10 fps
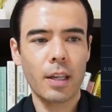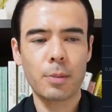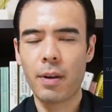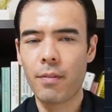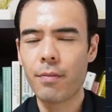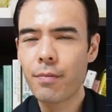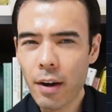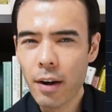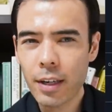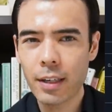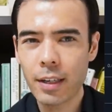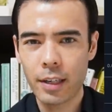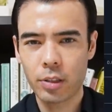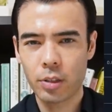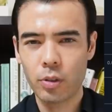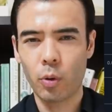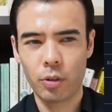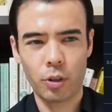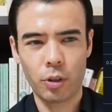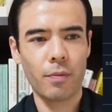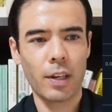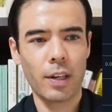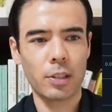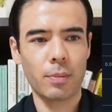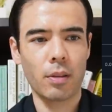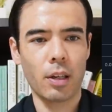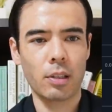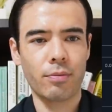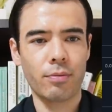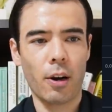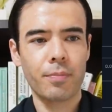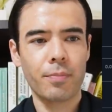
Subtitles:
Been a very nice short-term investment thus far.